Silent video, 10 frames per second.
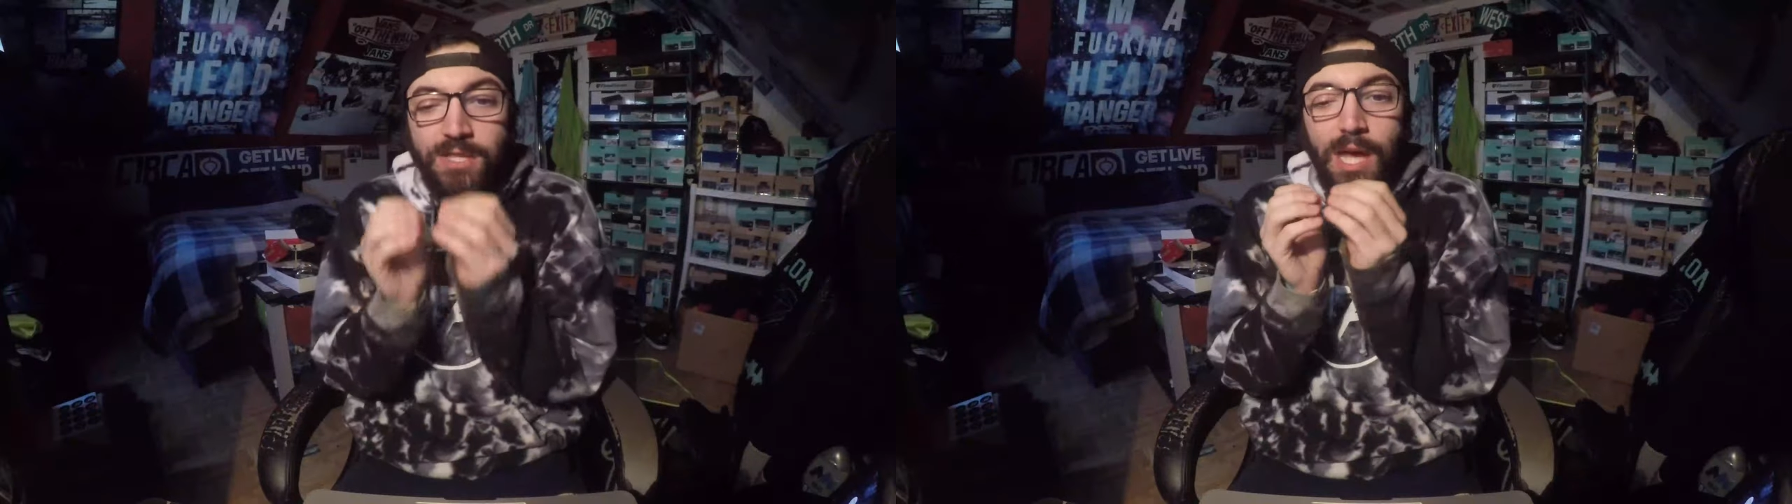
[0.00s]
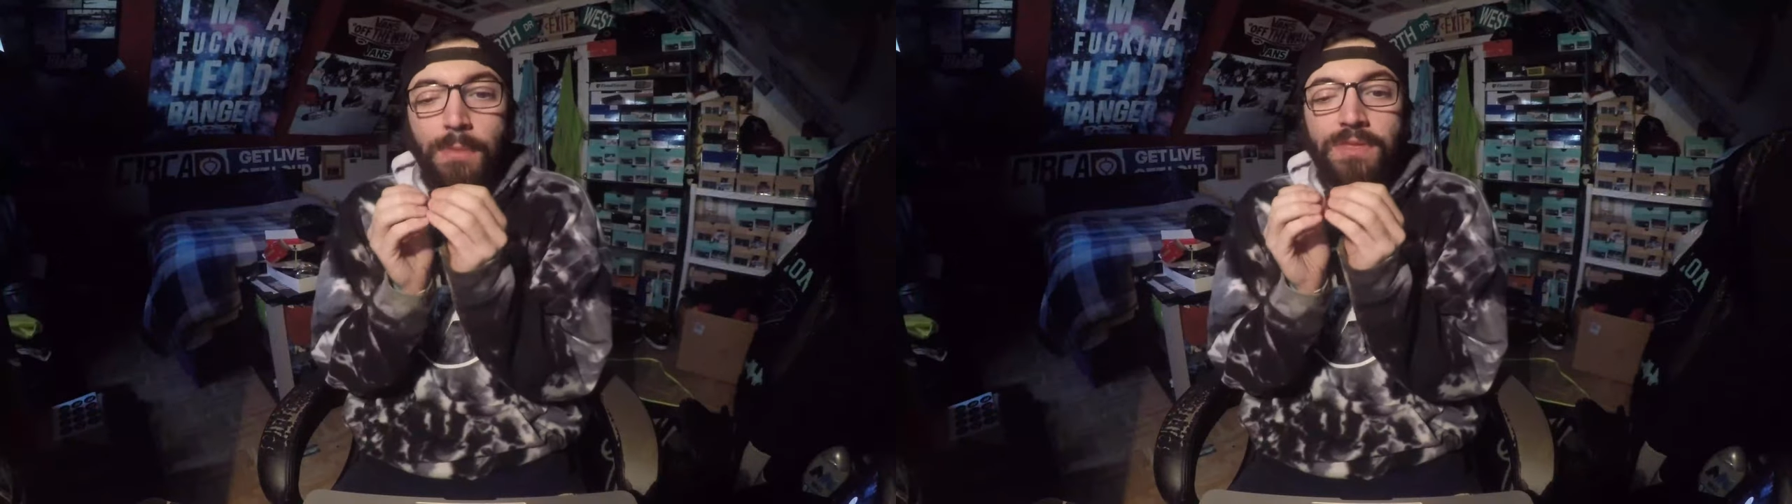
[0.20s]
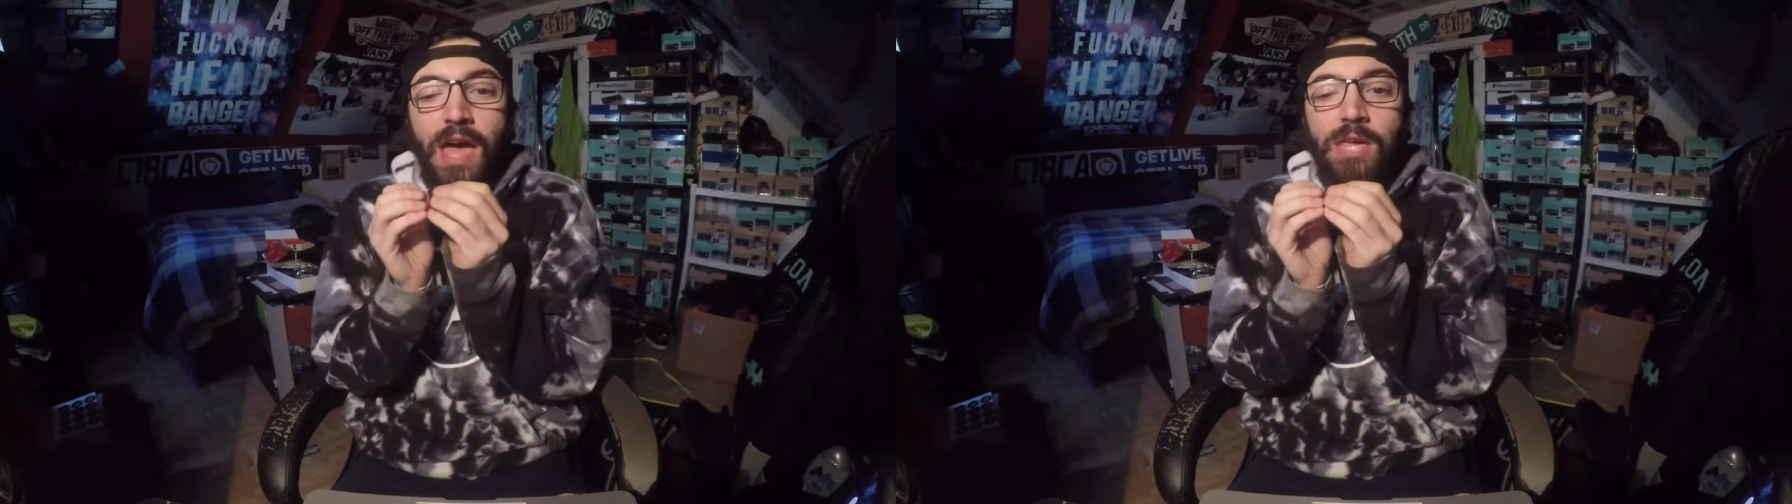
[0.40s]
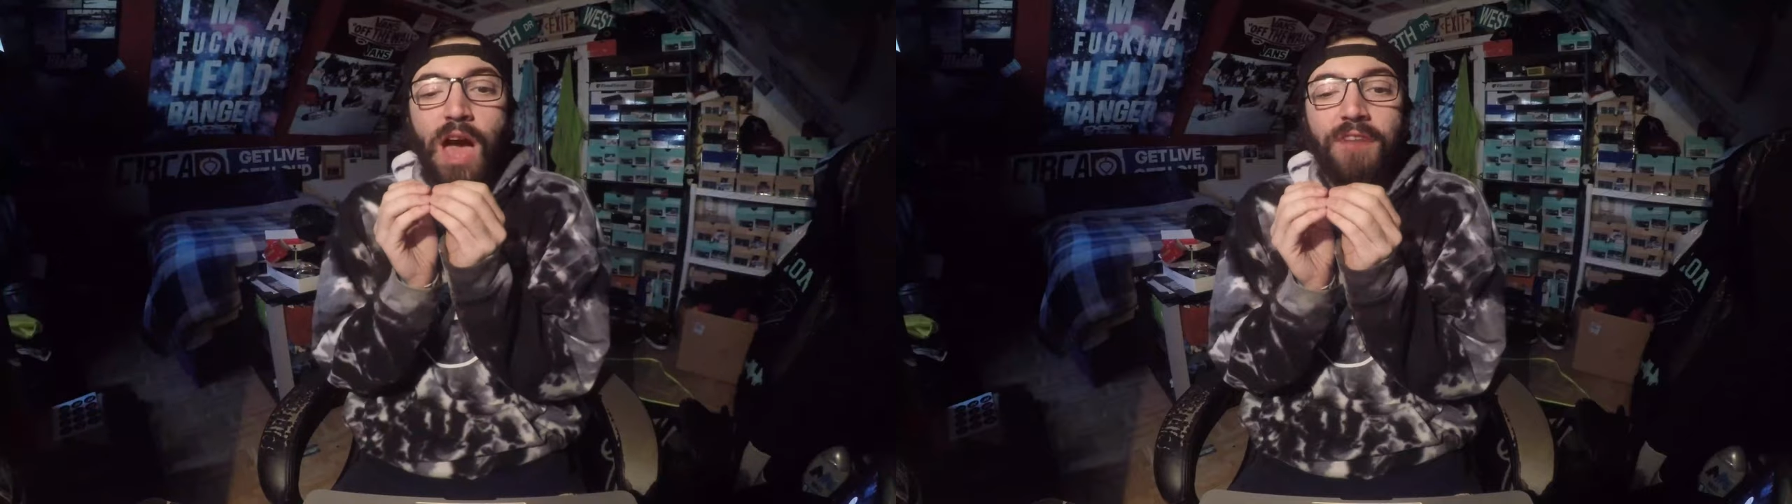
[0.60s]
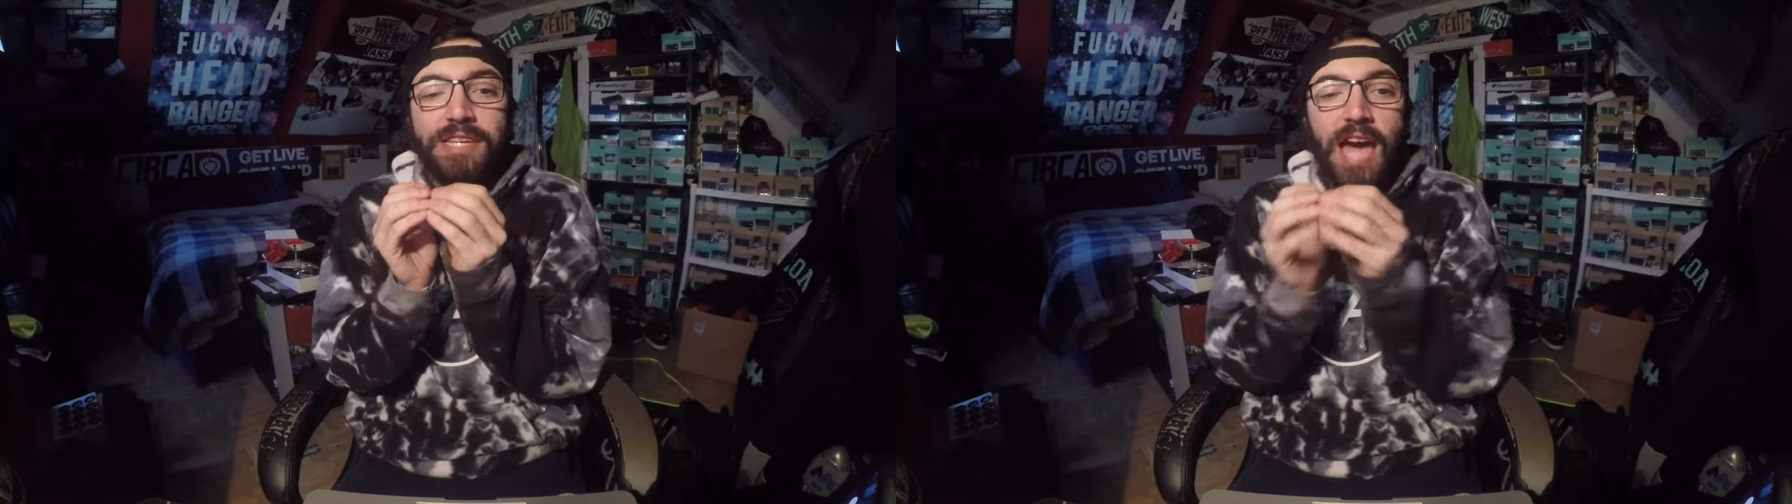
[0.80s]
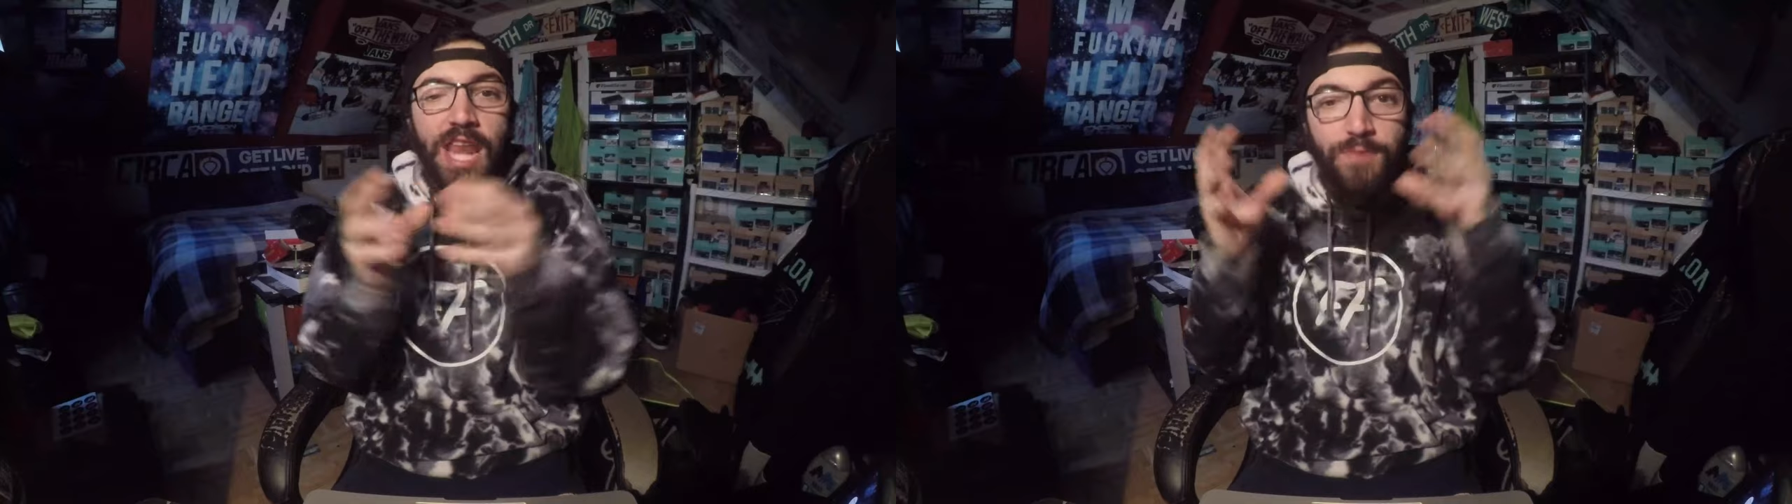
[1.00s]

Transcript: something that you have to kind